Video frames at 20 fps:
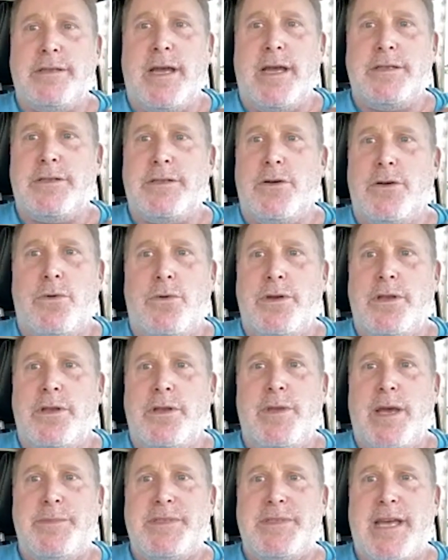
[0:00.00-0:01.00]
And I just don't want you to
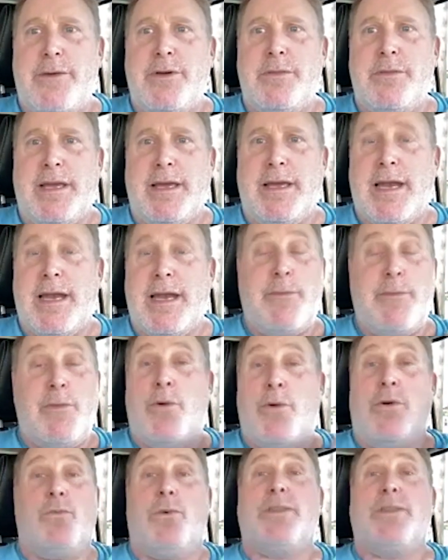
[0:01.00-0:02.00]
be upset with me. And I'm
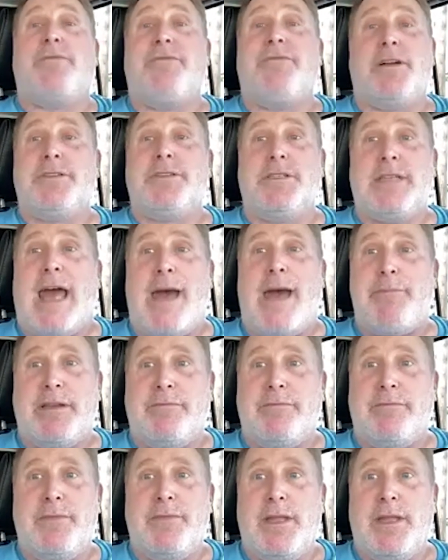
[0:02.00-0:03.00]
going, what the fuck just happened?